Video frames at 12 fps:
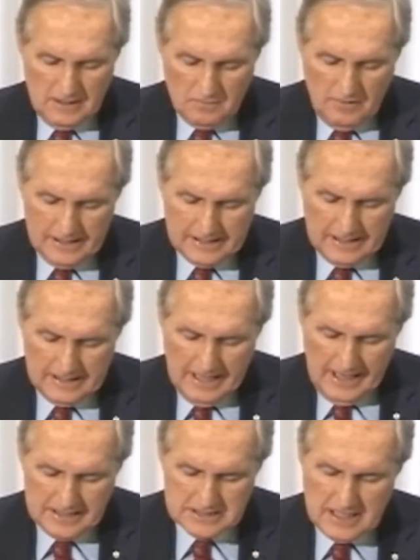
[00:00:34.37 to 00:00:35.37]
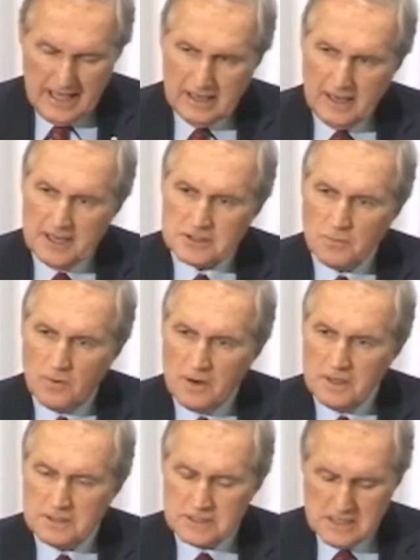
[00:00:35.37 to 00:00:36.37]
recognized that in his
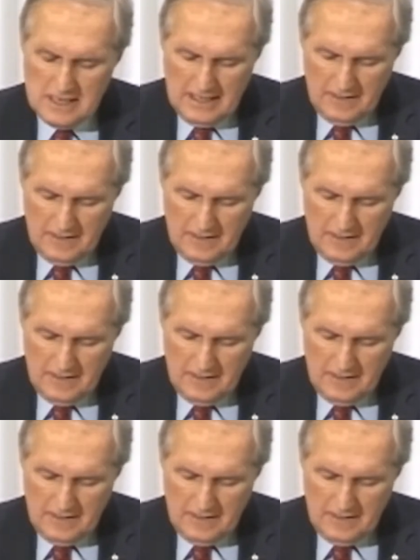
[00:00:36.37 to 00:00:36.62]
words,